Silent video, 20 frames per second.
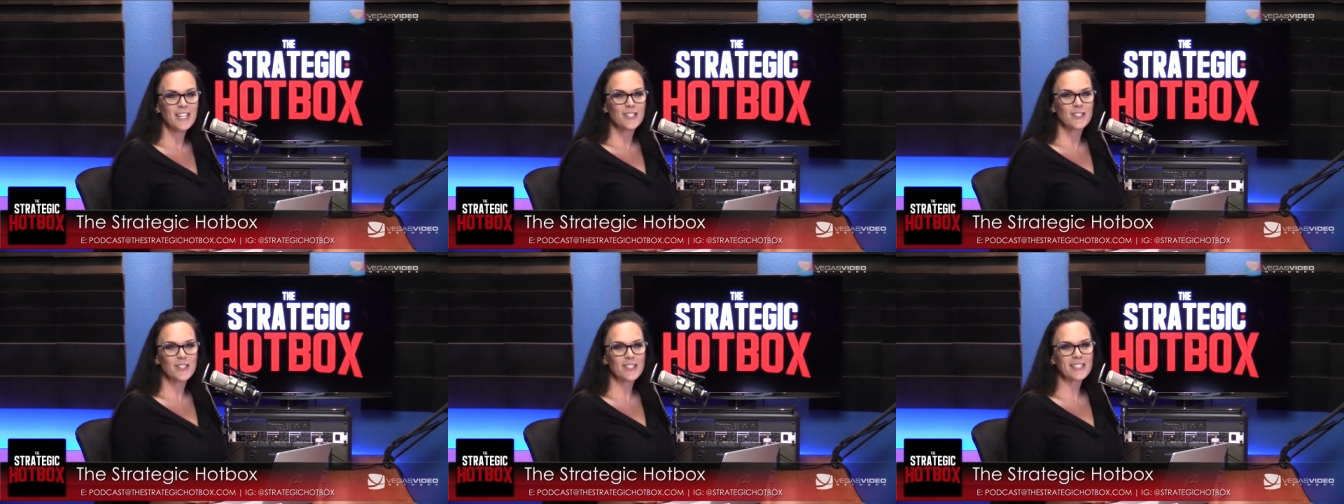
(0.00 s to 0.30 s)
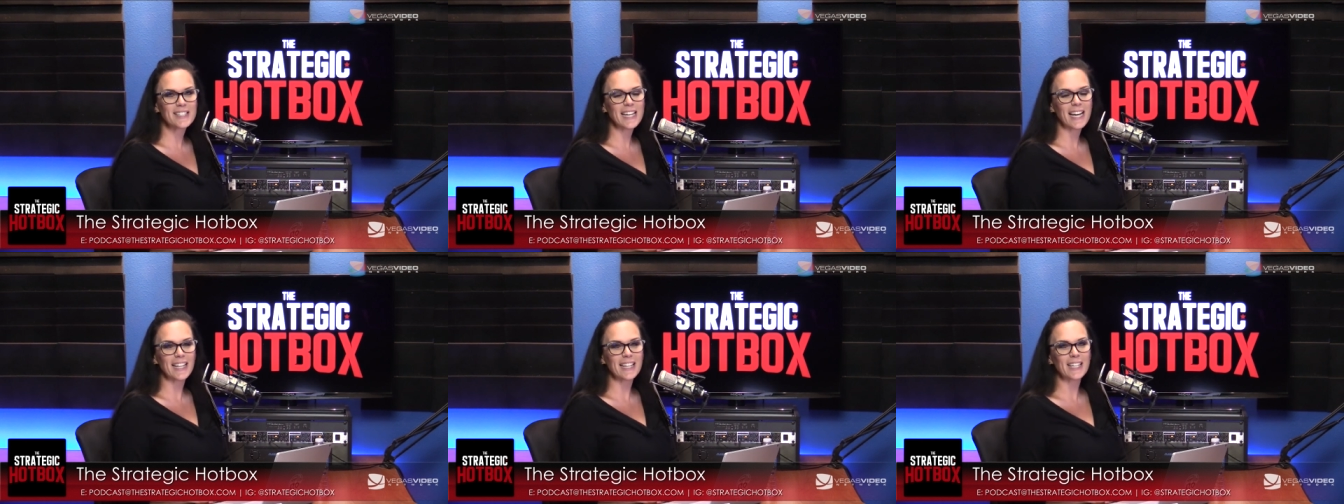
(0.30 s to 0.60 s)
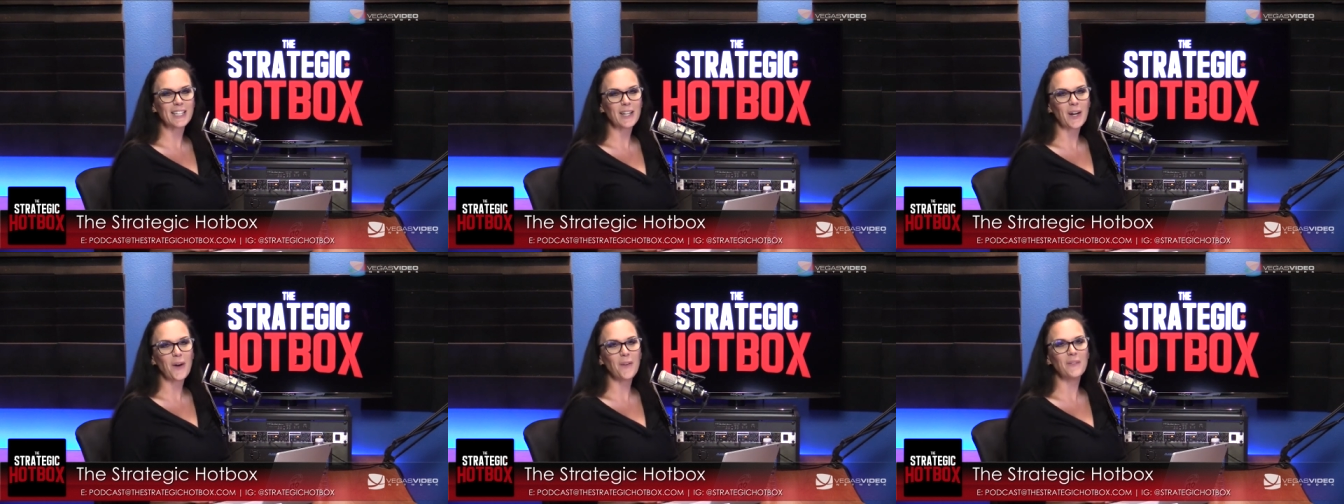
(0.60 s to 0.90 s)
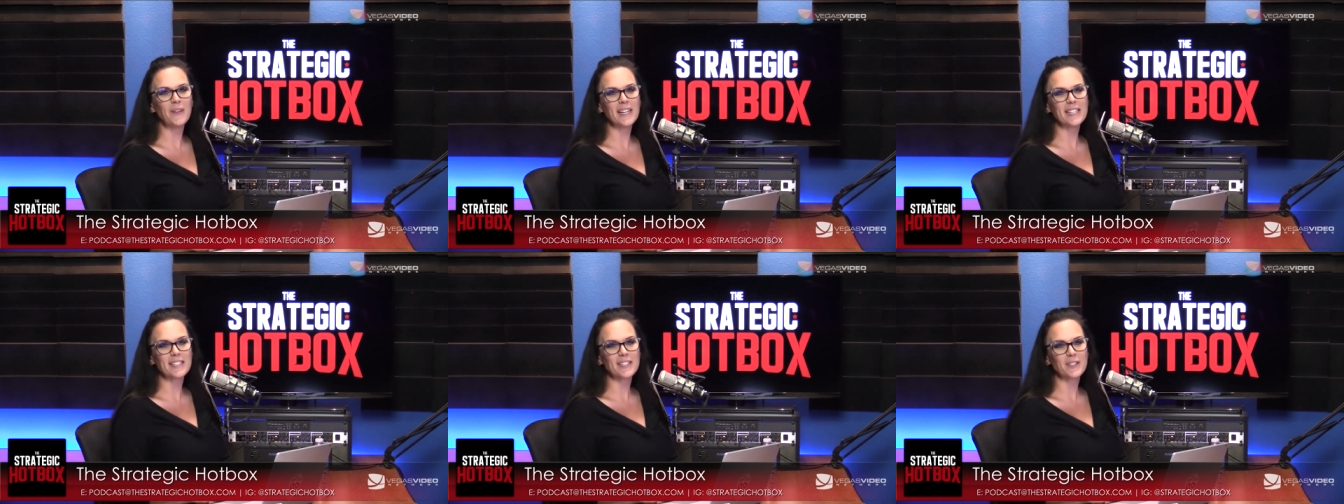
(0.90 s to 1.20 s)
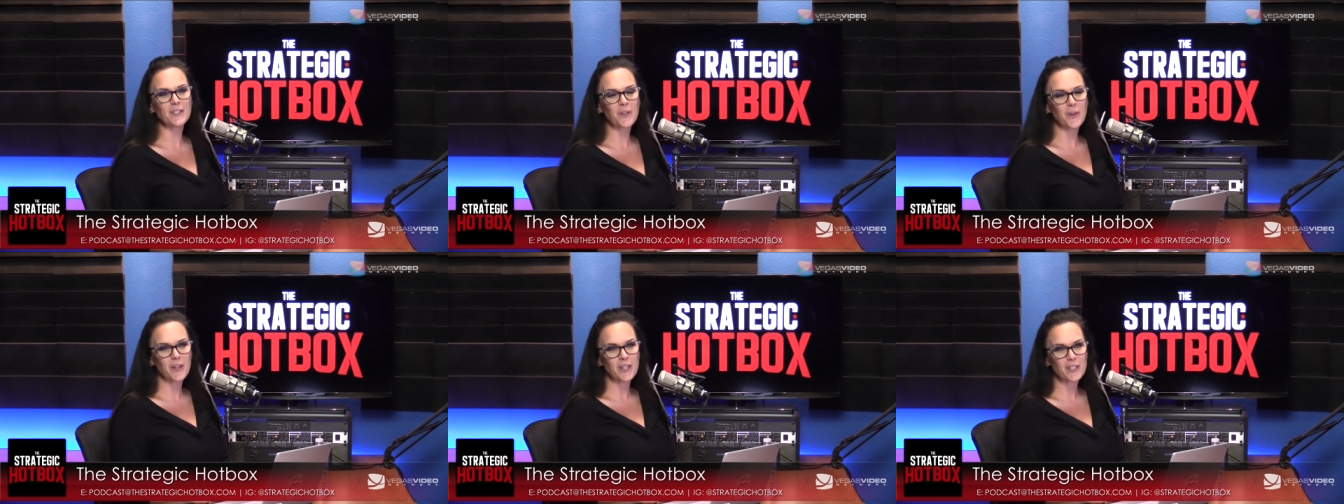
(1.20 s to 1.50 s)
Gisele Gomes
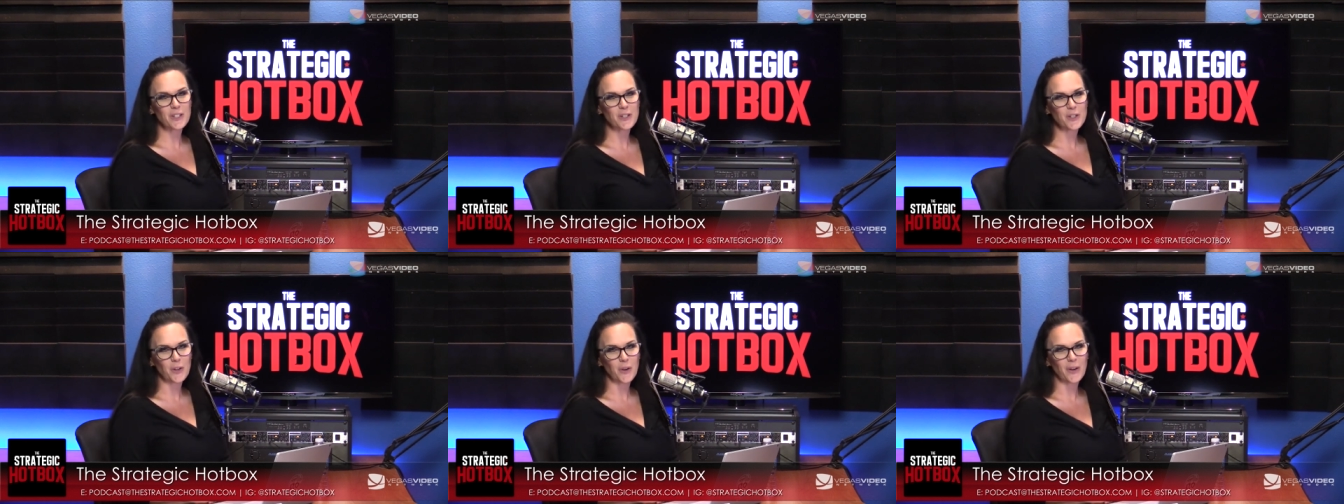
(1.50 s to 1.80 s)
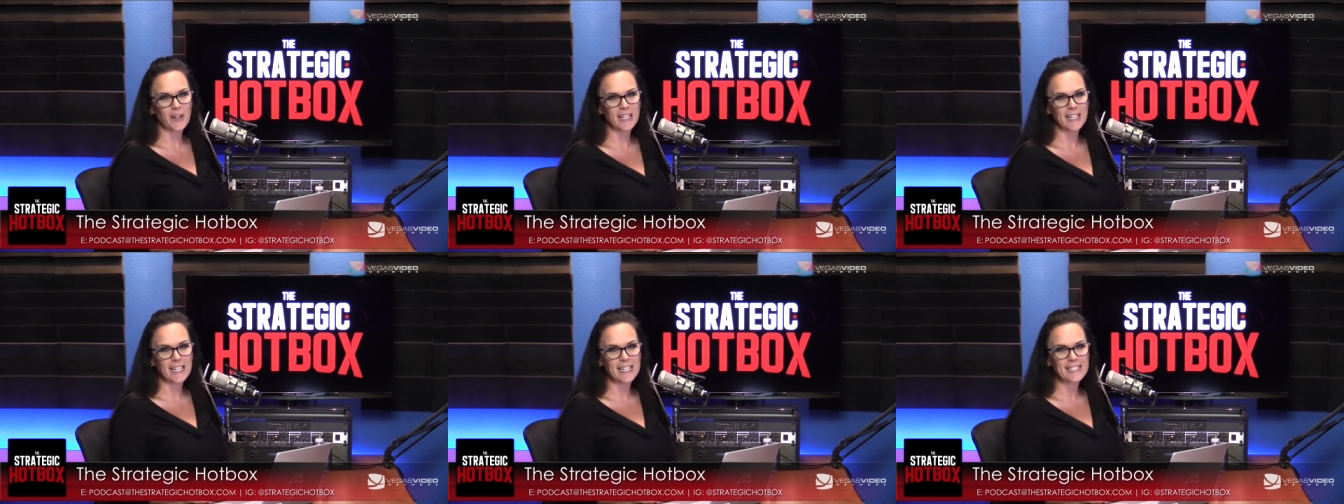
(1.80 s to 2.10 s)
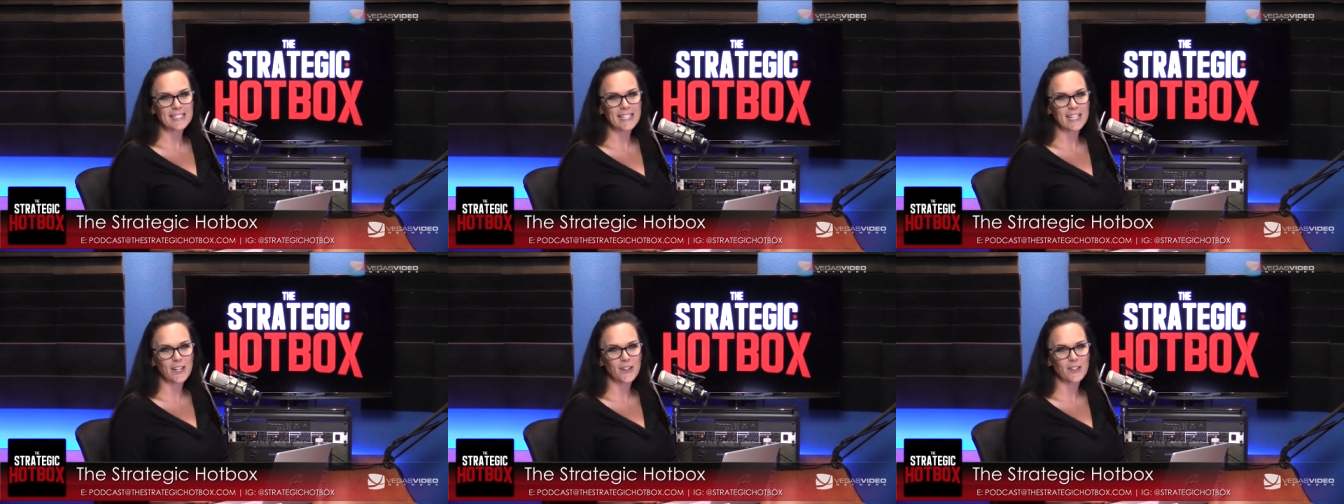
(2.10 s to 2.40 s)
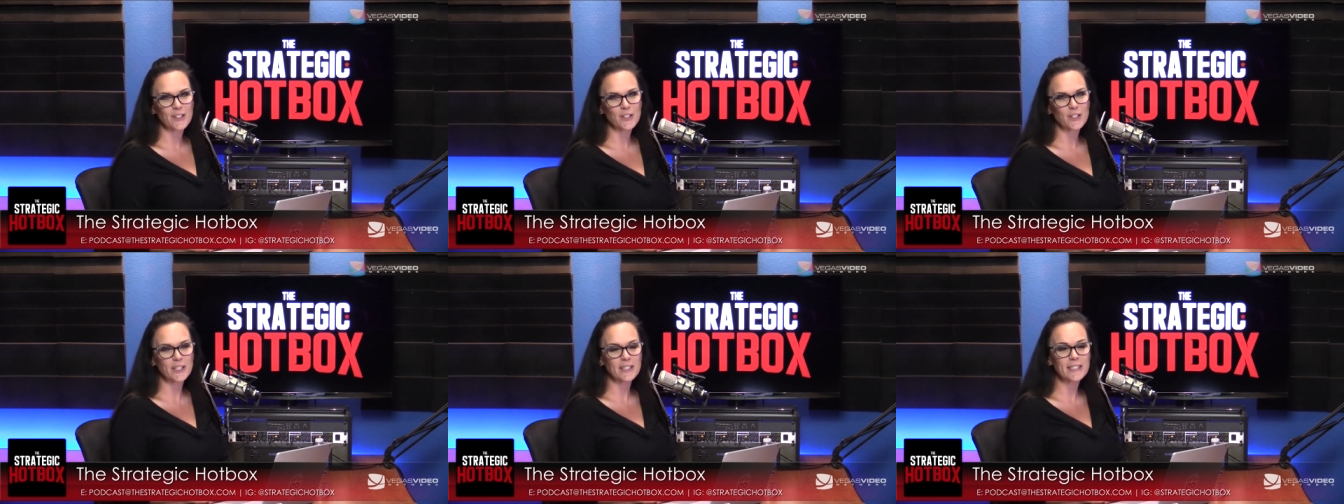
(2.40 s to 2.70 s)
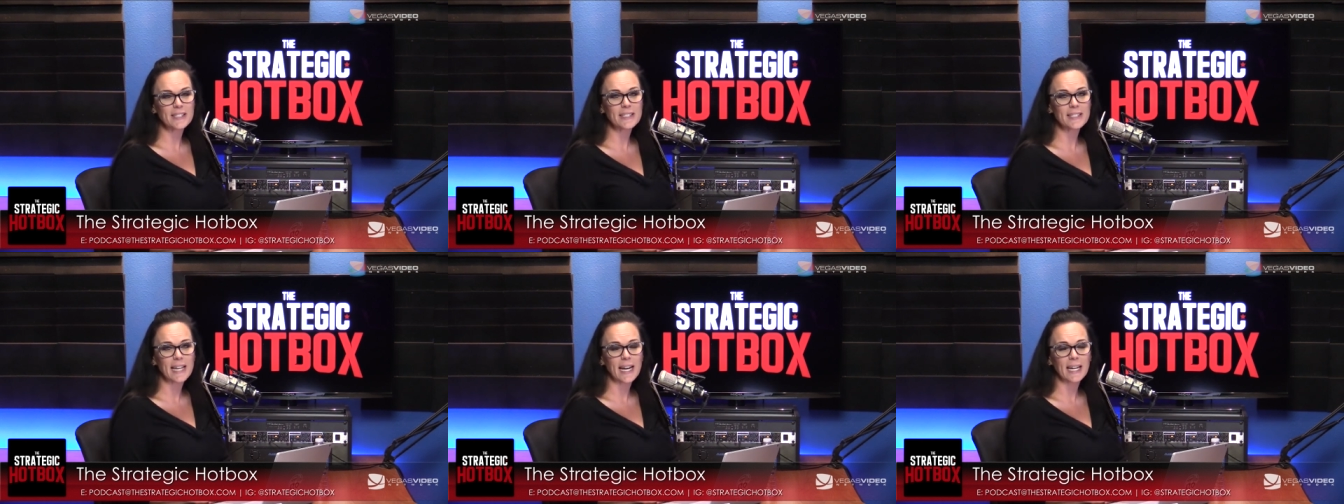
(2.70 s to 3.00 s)
is going to join us here in just
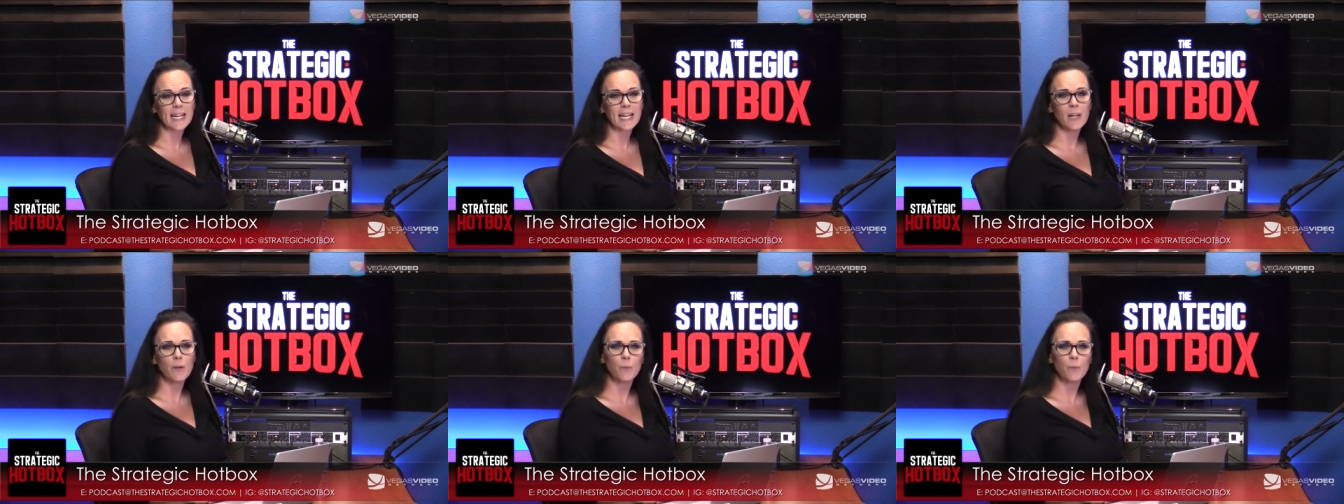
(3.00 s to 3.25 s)
a second.